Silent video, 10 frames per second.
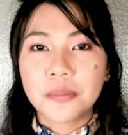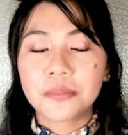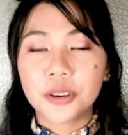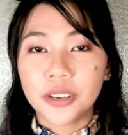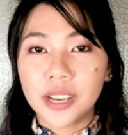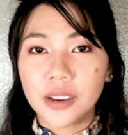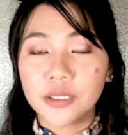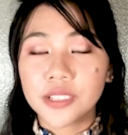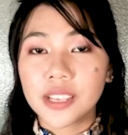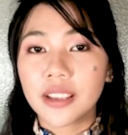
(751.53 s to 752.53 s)

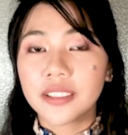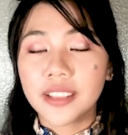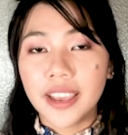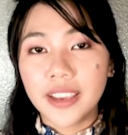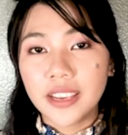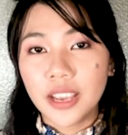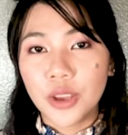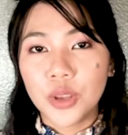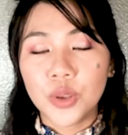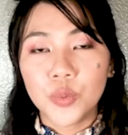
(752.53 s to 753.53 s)
Pronouns they,
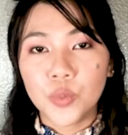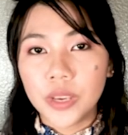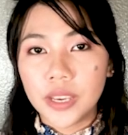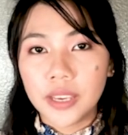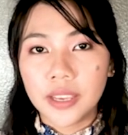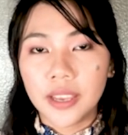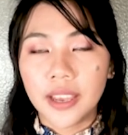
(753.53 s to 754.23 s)
we,